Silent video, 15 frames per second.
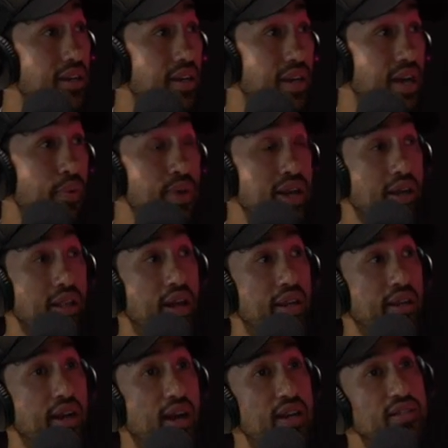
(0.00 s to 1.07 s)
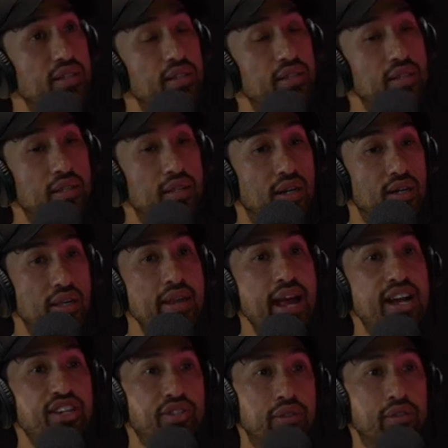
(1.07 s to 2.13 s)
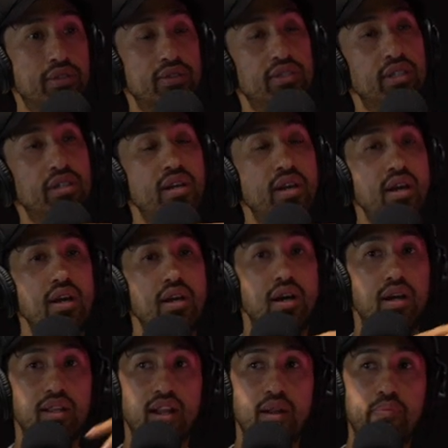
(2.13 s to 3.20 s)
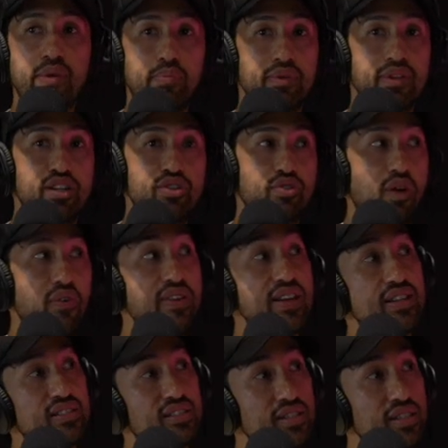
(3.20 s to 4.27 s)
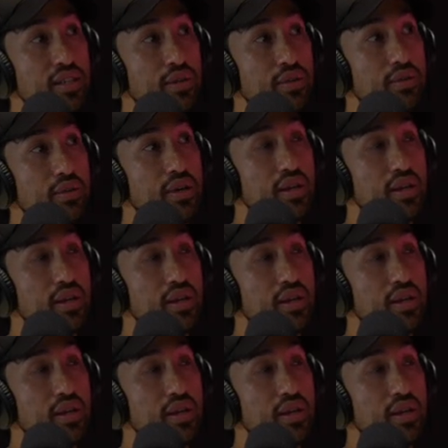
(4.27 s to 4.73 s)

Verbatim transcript: Yeah, and we had a lot of guys that did uh, the nationals and a lot of people that drove in to see you.